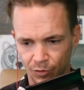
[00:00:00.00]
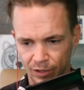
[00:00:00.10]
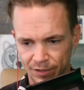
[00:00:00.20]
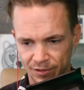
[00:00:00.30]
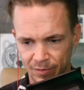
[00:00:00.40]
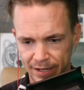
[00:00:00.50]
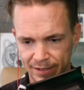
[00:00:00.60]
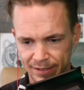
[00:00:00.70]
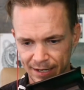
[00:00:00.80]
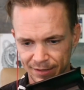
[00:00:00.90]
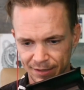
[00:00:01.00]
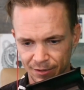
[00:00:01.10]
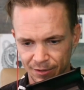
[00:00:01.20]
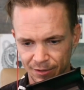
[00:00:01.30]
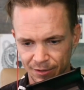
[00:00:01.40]
sweet and tasty so
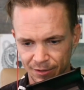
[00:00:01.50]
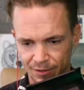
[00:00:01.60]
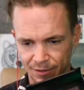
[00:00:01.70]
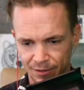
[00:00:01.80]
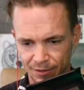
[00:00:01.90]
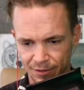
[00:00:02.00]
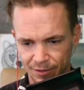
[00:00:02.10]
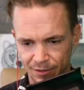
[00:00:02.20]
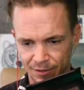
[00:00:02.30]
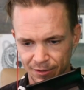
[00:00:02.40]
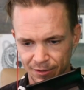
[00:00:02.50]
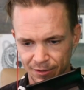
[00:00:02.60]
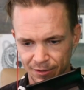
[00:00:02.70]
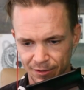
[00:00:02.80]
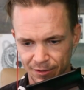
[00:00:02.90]
far.
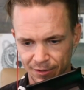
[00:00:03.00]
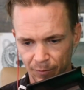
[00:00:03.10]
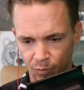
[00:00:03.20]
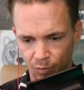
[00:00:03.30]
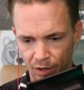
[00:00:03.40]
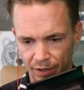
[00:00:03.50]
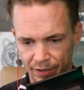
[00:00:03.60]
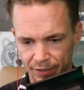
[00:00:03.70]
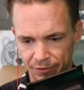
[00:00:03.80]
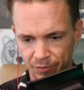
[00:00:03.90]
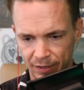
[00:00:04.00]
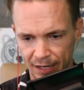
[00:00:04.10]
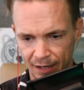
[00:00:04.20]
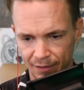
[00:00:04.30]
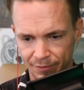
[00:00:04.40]
And 1 inch we
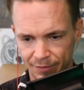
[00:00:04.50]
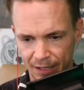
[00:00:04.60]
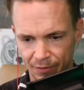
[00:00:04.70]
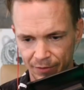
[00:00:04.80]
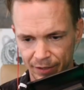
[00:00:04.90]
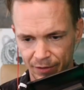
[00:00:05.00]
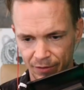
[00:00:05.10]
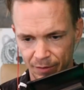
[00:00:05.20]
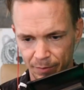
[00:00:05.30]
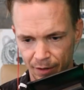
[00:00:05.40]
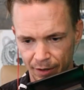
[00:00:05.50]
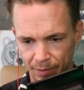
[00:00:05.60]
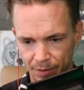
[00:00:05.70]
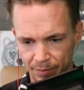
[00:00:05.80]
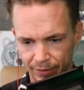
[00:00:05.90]
have down near the bottom, I
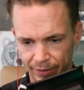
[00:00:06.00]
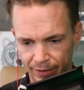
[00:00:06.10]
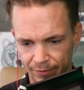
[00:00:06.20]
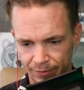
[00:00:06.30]
believe.